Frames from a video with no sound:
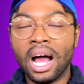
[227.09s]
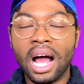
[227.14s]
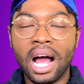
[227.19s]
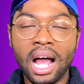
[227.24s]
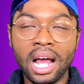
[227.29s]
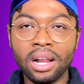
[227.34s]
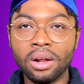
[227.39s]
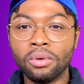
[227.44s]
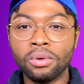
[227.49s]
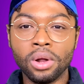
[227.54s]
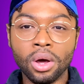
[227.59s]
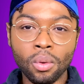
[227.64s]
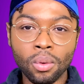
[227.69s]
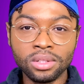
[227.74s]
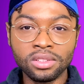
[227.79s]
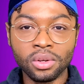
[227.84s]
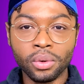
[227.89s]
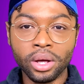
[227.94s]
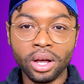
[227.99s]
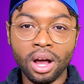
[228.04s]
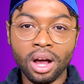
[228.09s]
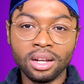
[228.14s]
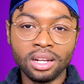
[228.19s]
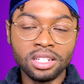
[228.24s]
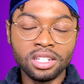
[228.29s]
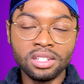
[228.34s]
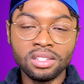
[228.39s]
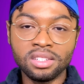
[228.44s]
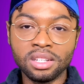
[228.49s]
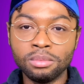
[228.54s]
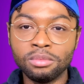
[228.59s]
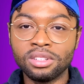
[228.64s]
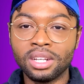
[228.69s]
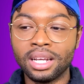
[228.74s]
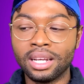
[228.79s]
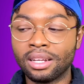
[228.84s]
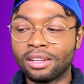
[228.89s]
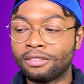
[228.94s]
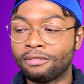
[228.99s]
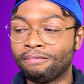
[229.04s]
I don't know what's going on. It just seems
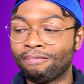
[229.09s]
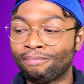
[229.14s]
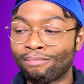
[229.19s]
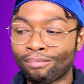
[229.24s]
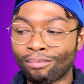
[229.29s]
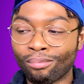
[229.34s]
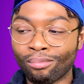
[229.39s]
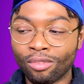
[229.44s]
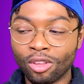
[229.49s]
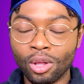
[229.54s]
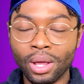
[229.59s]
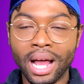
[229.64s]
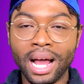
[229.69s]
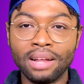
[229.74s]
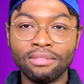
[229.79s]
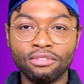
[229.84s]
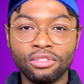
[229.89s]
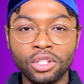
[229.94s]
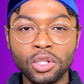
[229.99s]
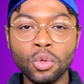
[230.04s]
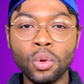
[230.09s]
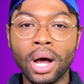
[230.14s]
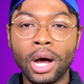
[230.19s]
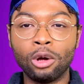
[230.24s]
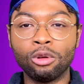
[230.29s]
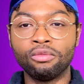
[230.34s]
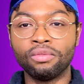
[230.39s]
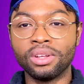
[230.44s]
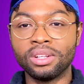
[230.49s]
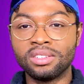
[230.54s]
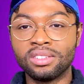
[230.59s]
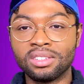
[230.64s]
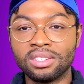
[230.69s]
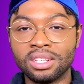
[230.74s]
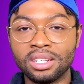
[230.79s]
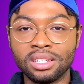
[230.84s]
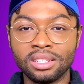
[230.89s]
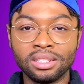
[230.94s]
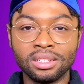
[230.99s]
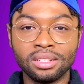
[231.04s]
like you have two outfits
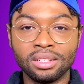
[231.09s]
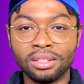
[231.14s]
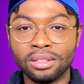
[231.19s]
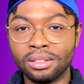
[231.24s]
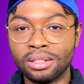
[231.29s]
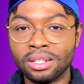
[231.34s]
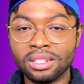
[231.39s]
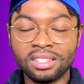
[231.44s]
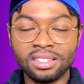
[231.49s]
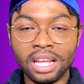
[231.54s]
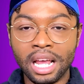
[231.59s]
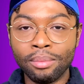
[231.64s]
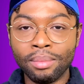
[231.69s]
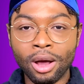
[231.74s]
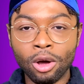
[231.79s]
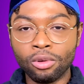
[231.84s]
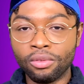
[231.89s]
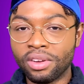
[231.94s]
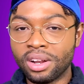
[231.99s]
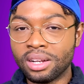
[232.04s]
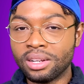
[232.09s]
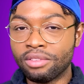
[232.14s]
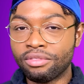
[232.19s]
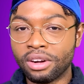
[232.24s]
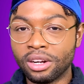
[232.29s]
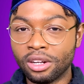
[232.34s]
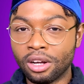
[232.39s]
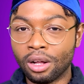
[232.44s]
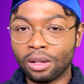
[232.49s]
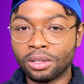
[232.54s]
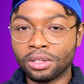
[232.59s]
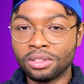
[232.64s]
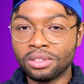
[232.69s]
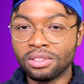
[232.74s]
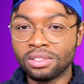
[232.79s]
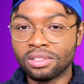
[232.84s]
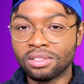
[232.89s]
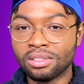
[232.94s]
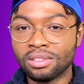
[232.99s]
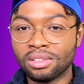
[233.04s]
in the same outfit in different
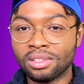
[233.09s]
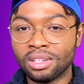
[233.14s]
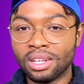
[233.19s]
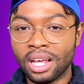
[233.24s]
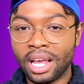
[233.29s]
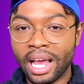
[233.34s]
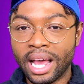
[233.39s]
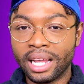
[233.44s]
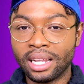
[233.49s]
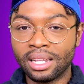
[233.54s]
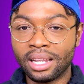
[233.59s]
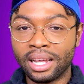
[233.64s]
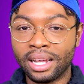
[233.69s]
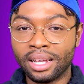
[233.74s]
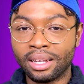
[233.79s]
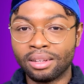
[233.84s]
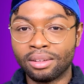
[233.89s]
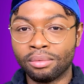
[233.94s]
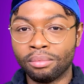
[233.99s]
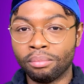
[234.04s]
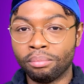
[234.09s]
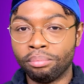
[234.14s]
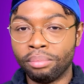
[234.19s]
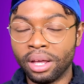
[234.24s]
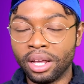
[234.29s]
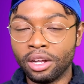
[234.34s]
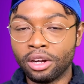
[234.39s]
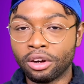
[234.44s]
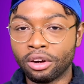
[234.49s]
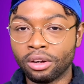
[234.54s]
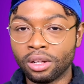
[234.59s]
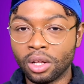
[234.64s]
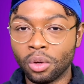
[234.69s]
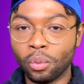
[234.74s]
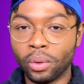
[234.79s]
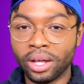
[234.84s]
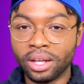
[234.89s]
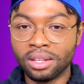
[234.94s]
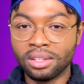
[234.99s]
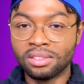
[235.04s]
colors and like big curly
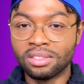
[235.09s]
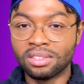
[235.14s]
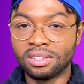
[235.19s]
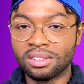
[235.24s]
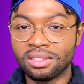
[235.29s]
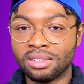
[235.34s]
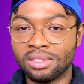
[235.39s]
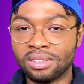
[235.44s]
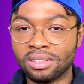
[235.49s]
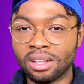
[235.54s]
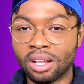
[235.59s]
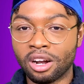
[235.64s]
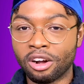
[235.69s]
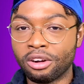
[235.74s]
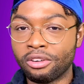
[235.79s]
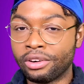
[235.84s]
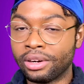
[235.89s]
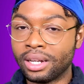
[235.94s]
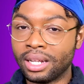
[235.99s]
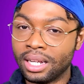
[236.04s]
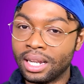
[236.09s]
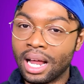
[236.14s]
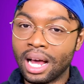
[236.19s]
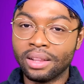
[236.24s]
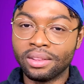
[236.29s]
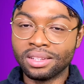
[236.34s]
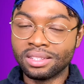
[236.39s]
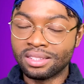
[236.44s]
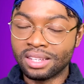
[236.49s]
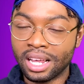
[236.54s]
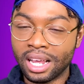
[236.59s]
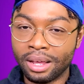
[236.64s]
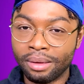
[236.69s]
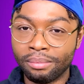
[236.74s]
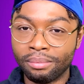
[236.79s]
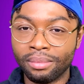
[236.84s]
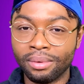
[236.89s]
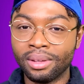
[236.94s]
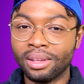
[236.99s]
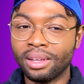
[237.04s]
wigs that are really not the
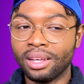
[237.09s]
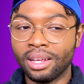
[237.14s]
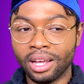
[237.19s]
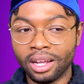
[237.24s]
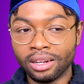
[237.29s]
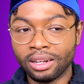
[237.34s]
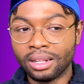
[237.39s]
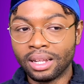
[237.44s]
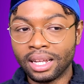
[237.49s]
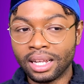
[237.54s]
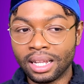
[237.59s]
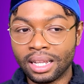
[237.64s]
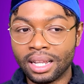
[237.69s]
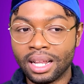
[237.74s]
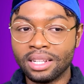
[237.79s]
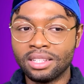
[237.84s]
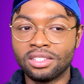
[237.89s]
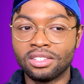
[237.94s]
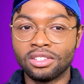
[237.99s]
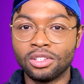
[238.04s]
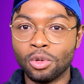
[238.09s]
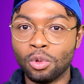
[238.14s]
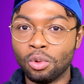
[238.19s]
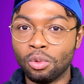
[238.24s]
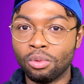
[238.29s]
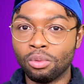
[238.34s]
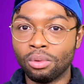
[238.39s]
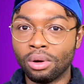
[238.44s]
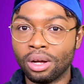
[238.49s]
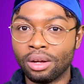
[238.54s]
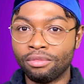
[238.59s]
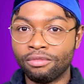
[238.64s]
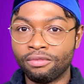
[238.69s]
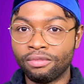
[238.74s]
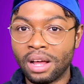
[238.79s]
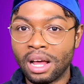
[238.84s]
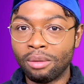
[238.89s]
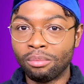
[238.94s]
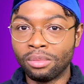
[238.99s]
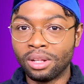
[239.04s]
same. And they're like, let's do a
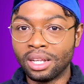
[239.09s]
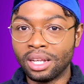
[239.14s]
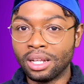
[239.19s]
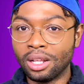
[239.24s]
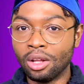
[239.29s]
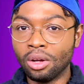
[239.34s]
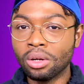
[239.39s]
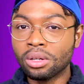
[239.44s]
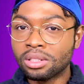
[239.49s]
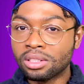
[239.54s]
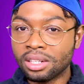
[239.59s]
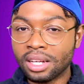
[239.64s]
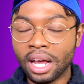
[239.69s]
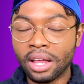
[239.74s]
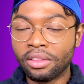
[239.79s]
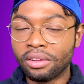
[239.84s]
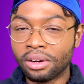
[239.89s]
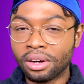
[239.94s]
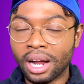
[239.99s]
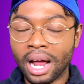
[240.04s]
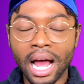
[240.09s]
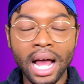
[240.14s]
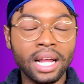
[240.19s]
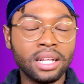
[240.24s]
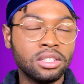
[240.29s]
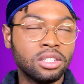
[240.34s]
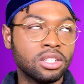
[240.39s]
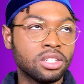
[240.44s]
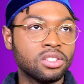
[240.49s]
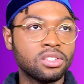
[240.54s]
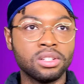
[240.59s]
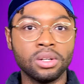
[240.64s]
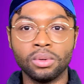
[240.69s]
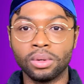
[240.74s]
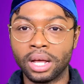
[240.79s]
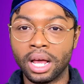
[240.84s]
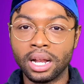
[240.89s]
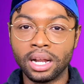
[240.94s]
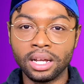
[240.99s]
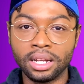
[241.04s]
family look together. I just don't
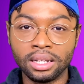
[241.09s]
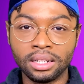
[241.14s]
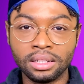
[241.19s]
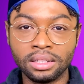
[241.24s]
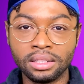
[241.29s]
get it.